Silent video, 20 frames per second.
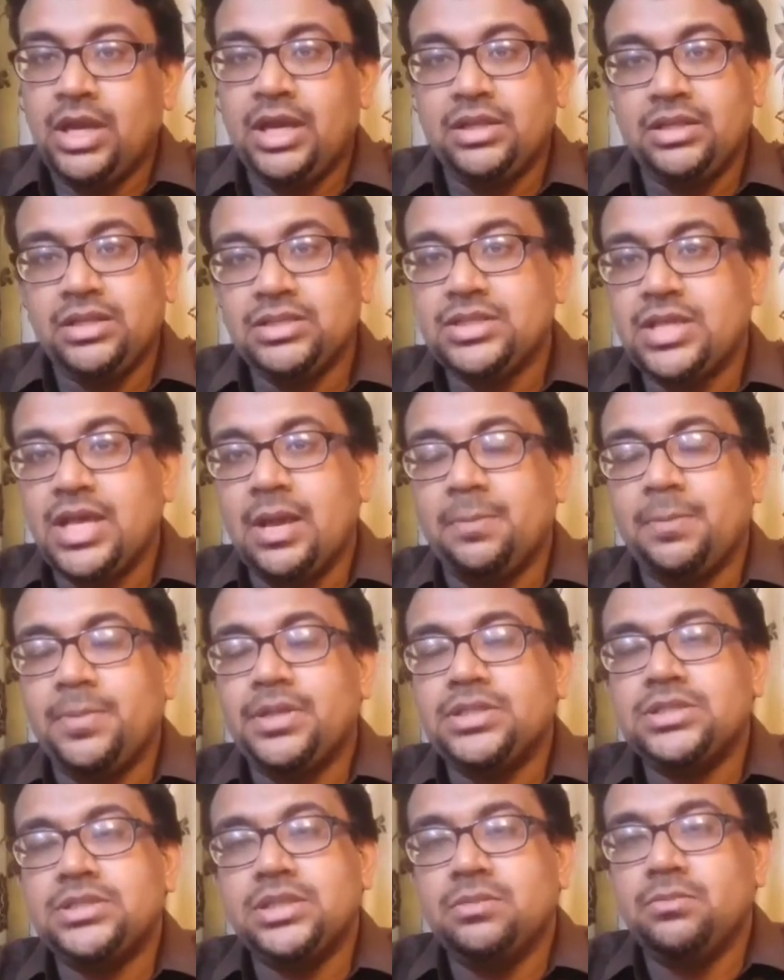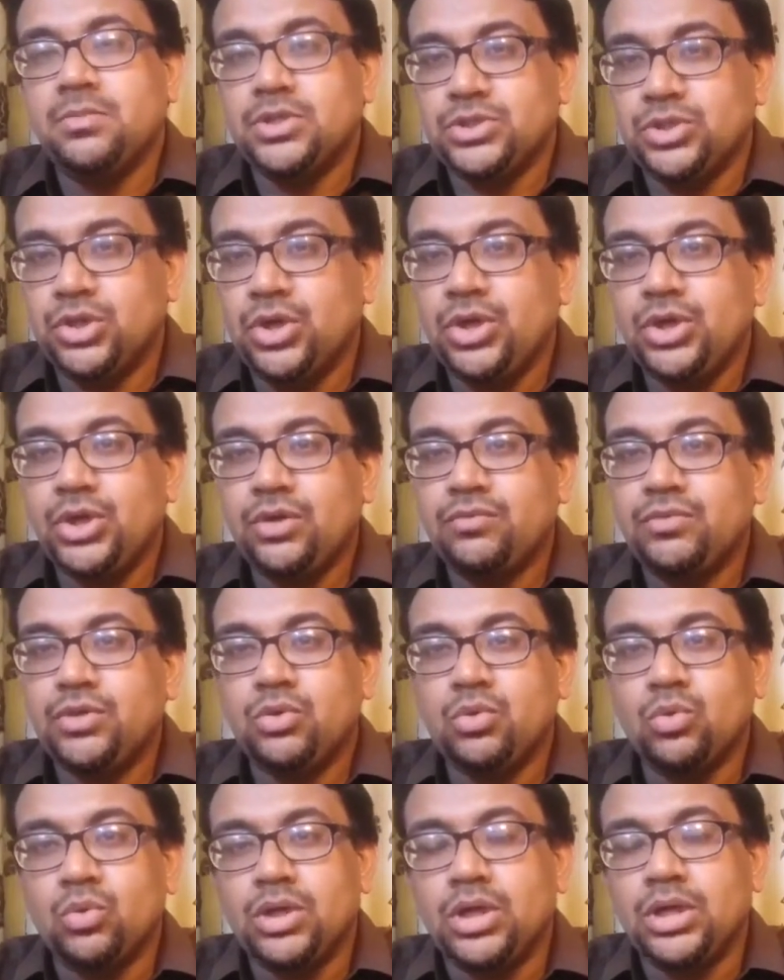And this happens in majority of
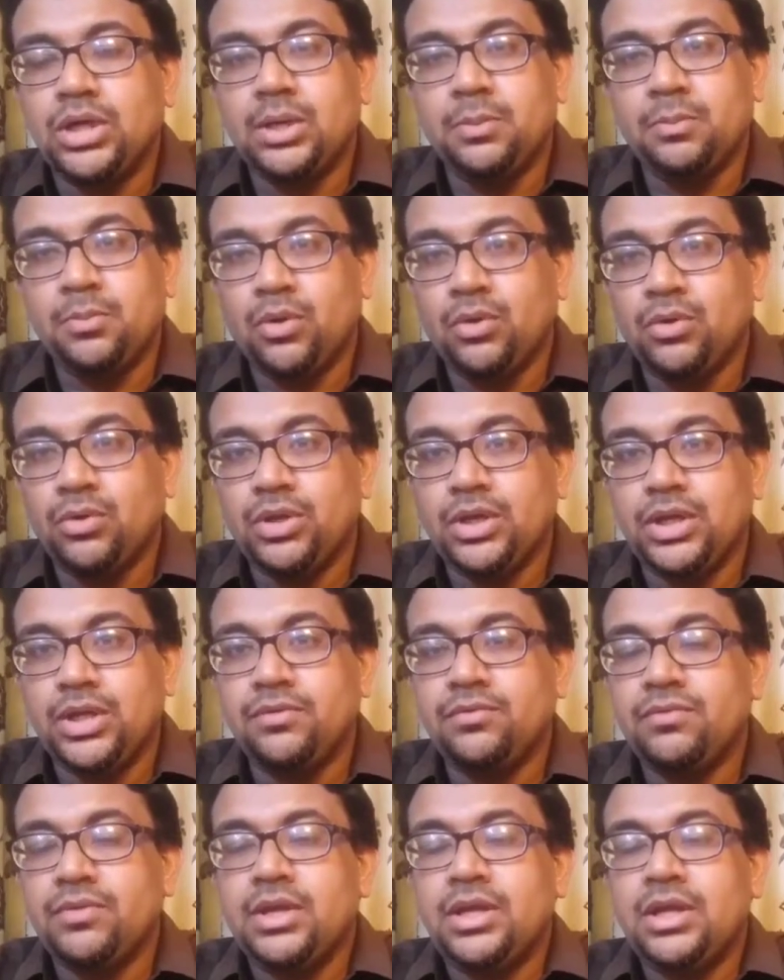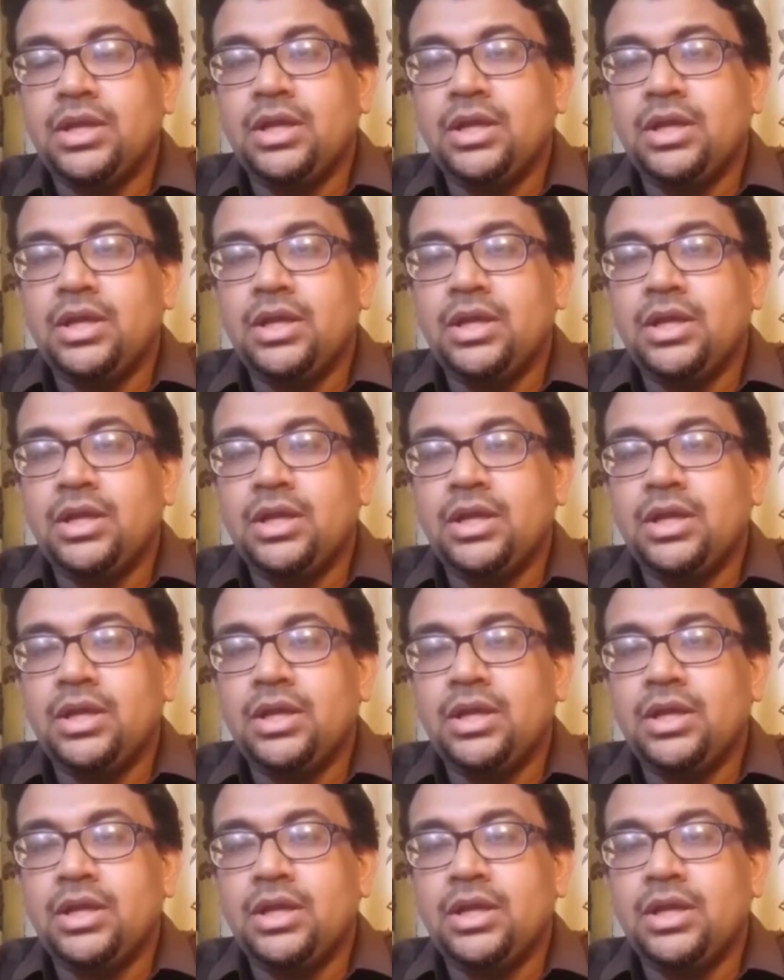the cooker type autoclave